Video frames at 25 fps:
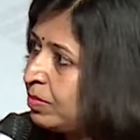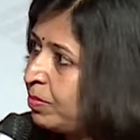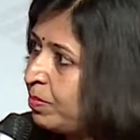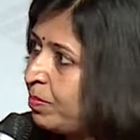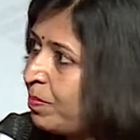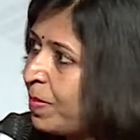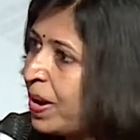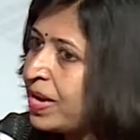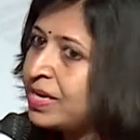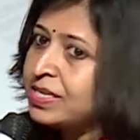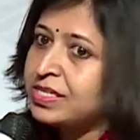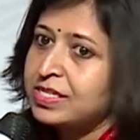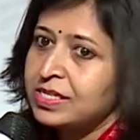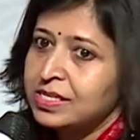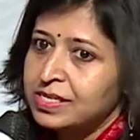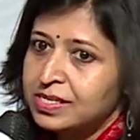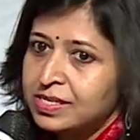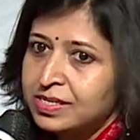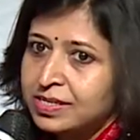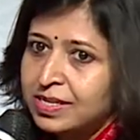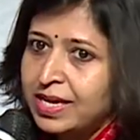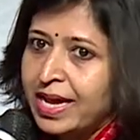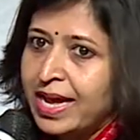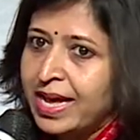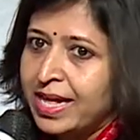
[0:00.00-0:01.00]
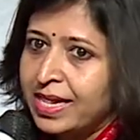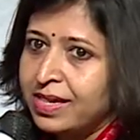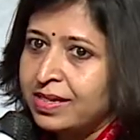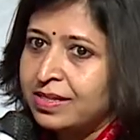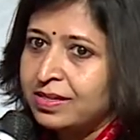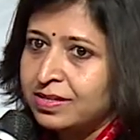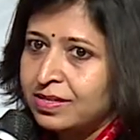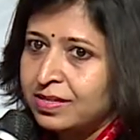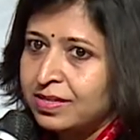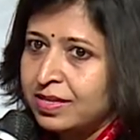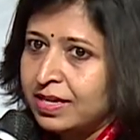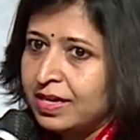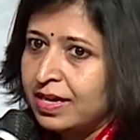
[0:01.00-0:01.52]
mental
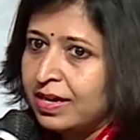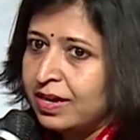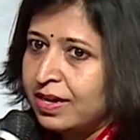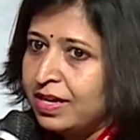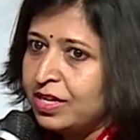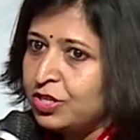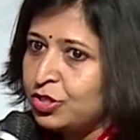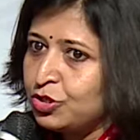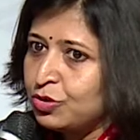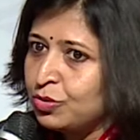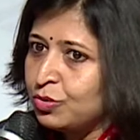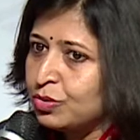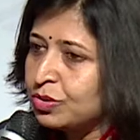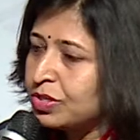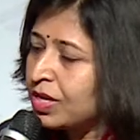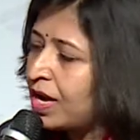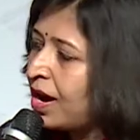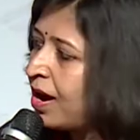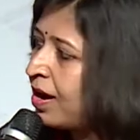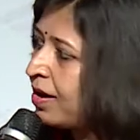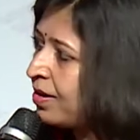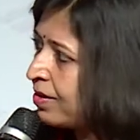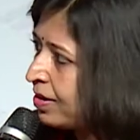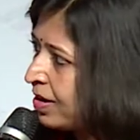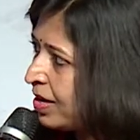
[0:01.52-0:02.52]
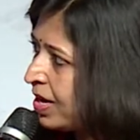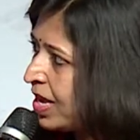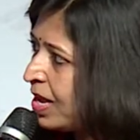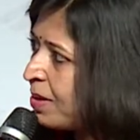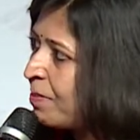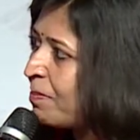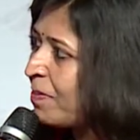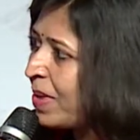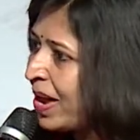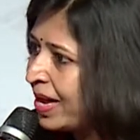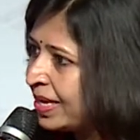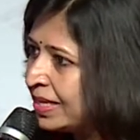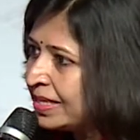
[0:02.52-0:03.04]
health issues are
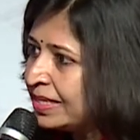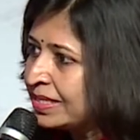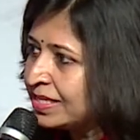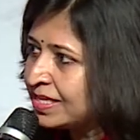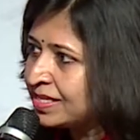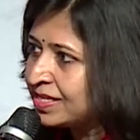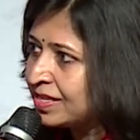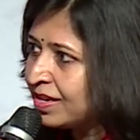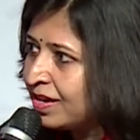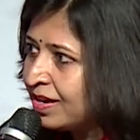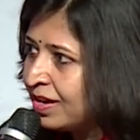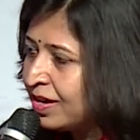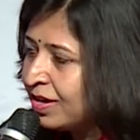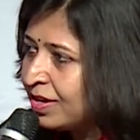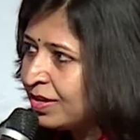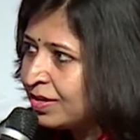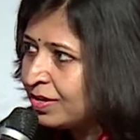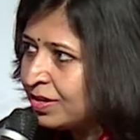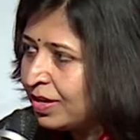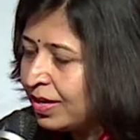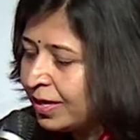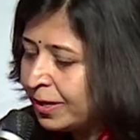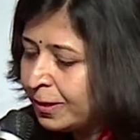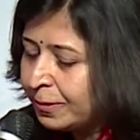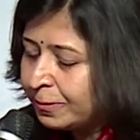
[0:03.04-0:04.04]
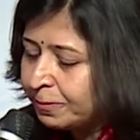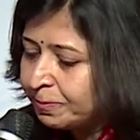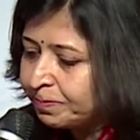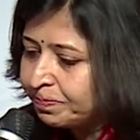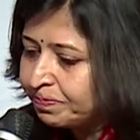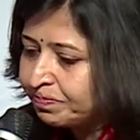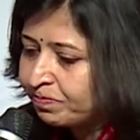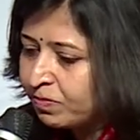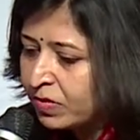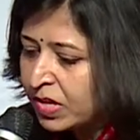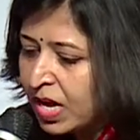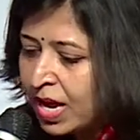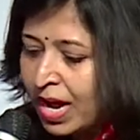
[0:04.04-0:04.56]
immense.
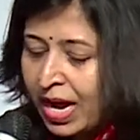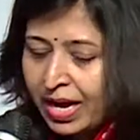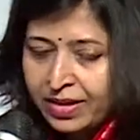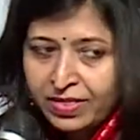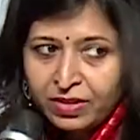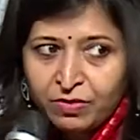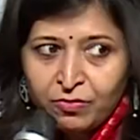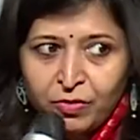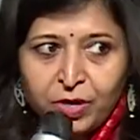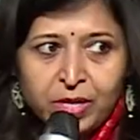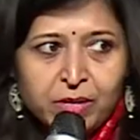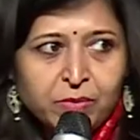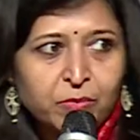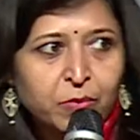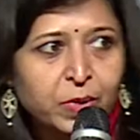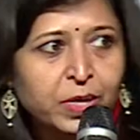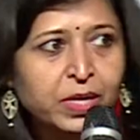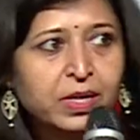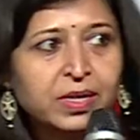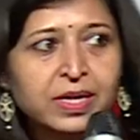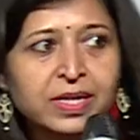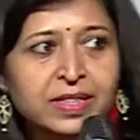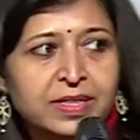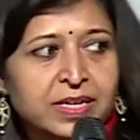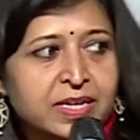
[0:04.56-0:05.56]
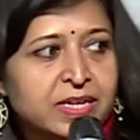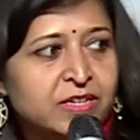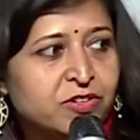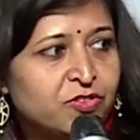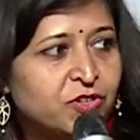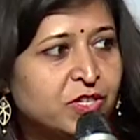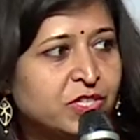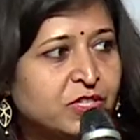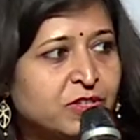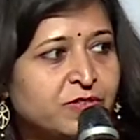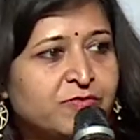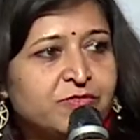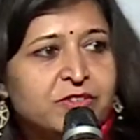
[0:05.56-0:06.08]
I think we'll in the
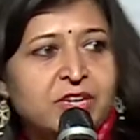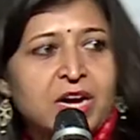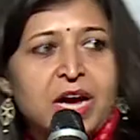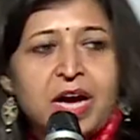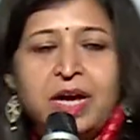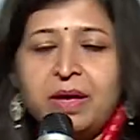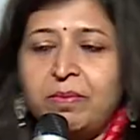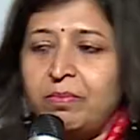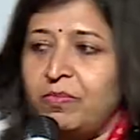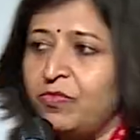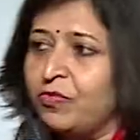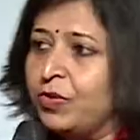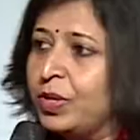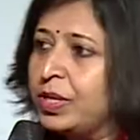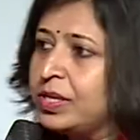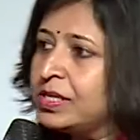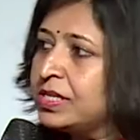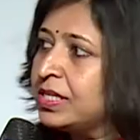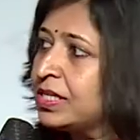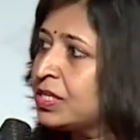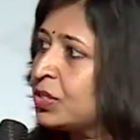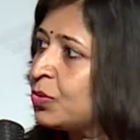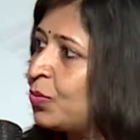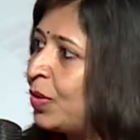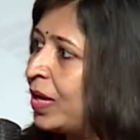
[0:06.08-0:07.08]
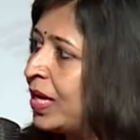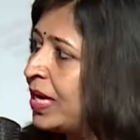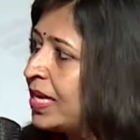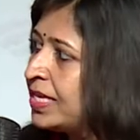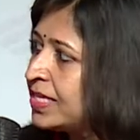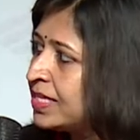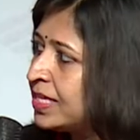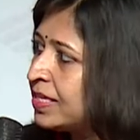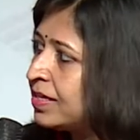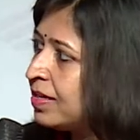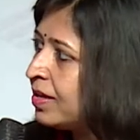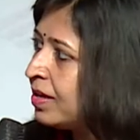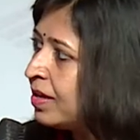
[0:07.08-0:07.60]
interest of time, we'll just quickly
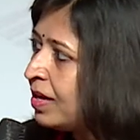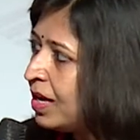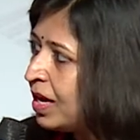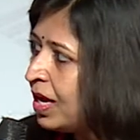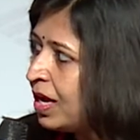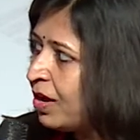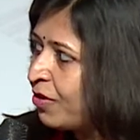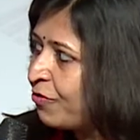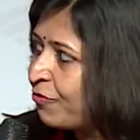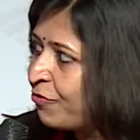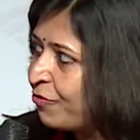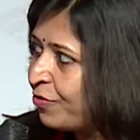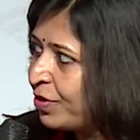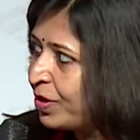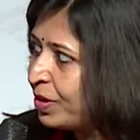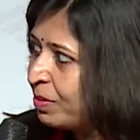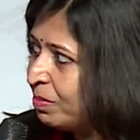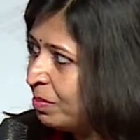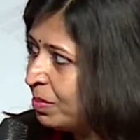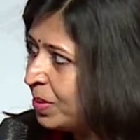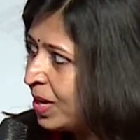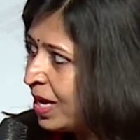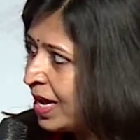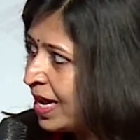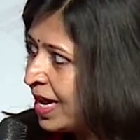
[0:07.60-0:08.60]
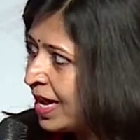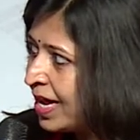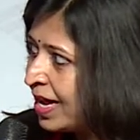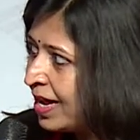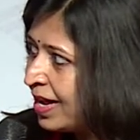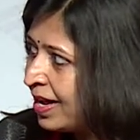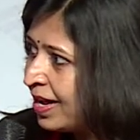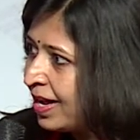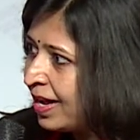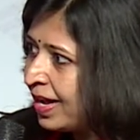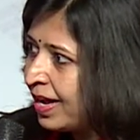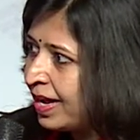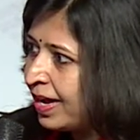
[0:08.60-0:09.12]
see the film.
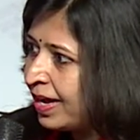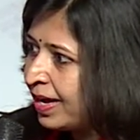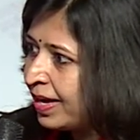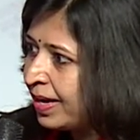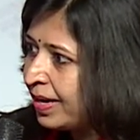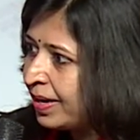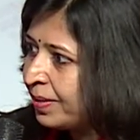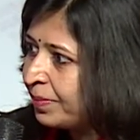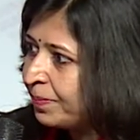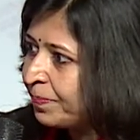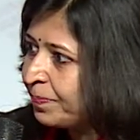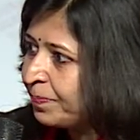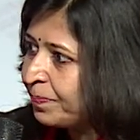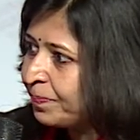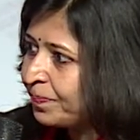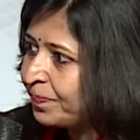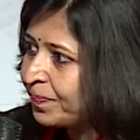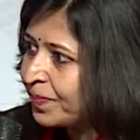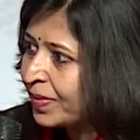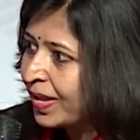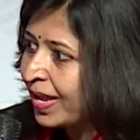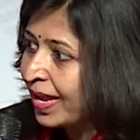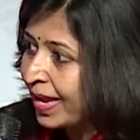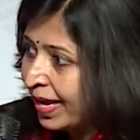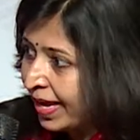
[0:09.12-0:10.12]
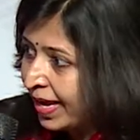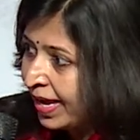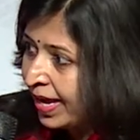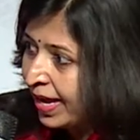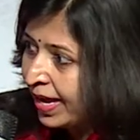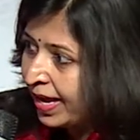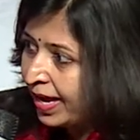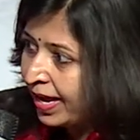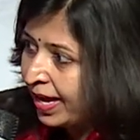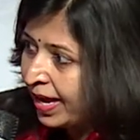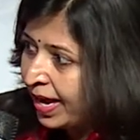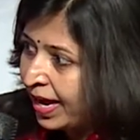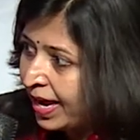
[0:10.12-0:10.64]
How
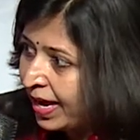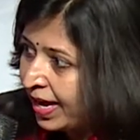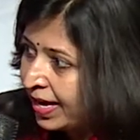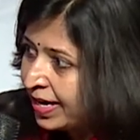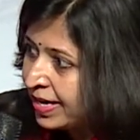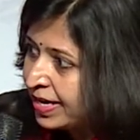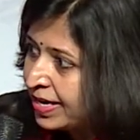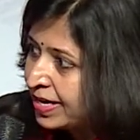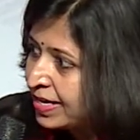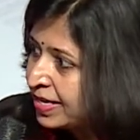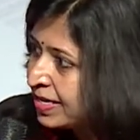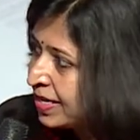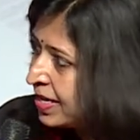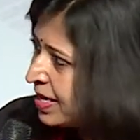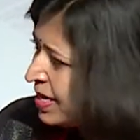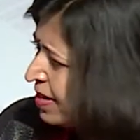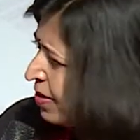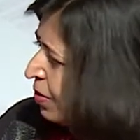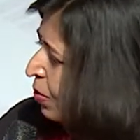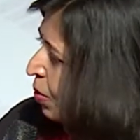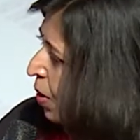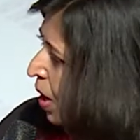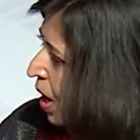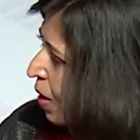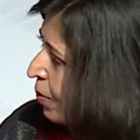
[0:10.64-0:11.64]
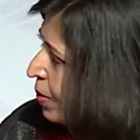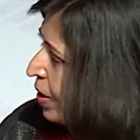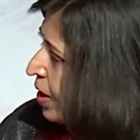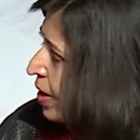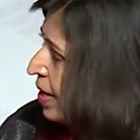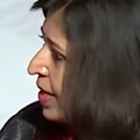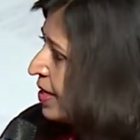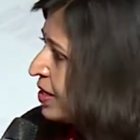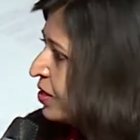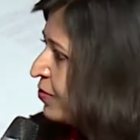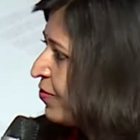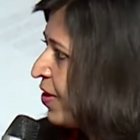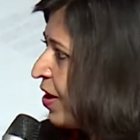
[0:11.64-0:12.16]
many?
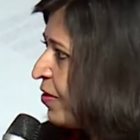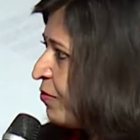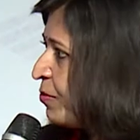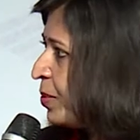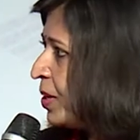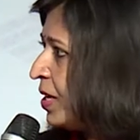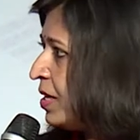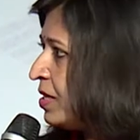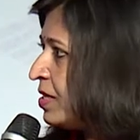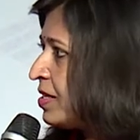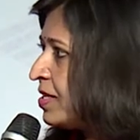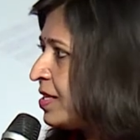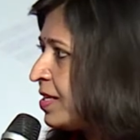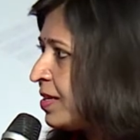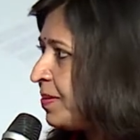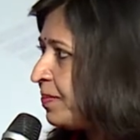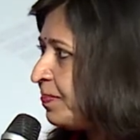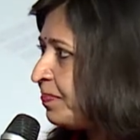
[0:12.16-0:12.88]
It's 5 minutes?